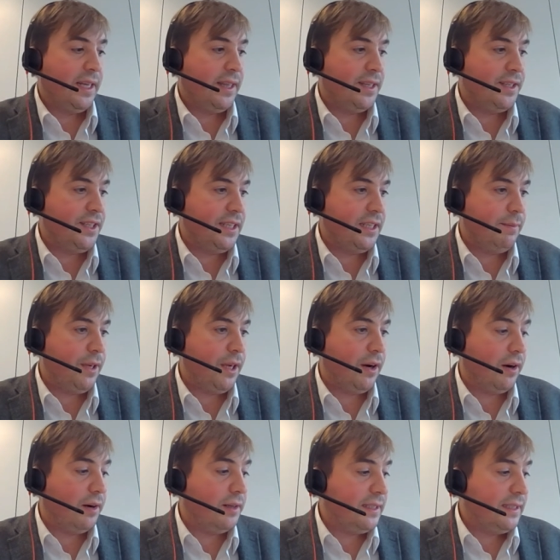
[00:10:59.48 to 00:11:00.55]
than
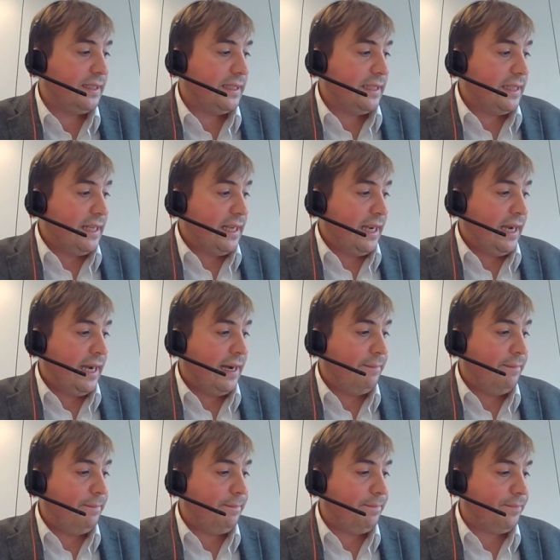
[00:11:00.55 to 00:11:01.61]
GDPR.
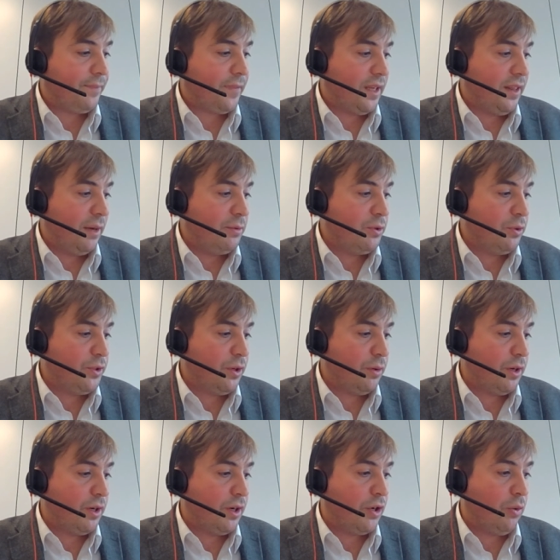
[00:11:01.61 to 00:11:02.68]
Um, there was
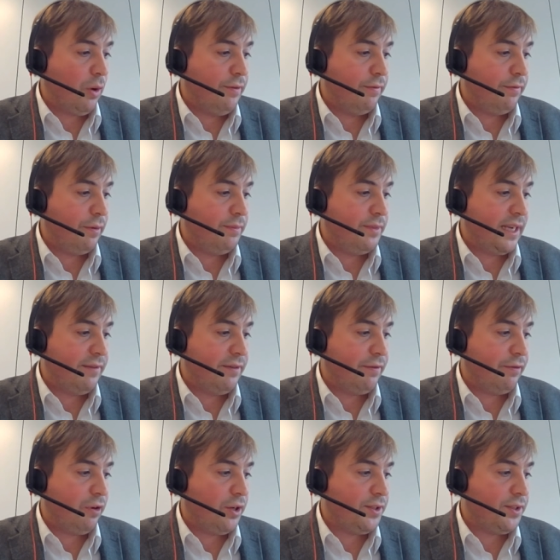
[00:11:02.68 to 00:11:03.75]
also a, a quote from David
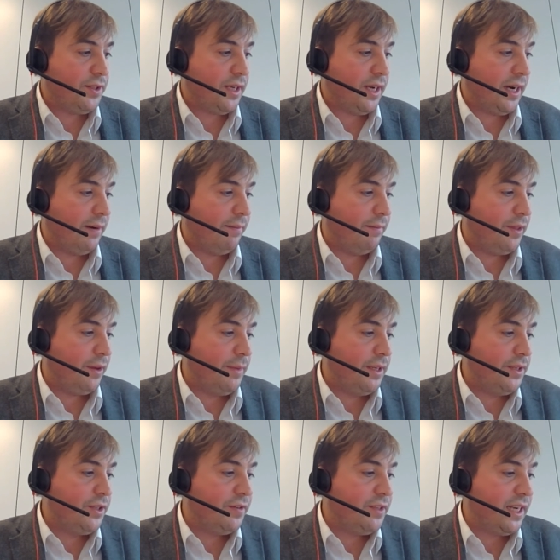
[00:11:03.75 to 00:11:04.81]
Frost, um, the
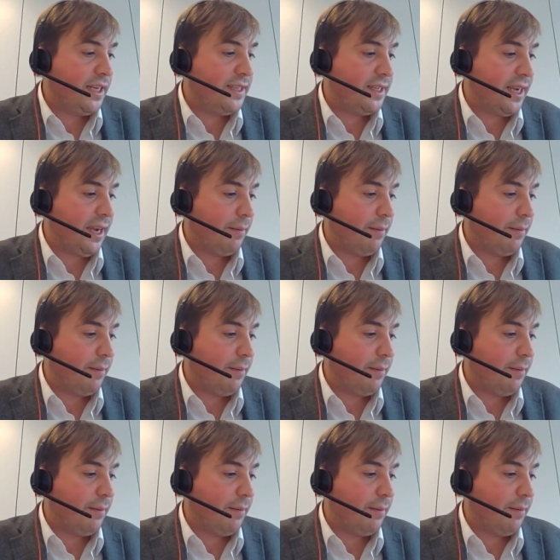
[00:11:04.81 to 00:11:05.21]
Minister of State at the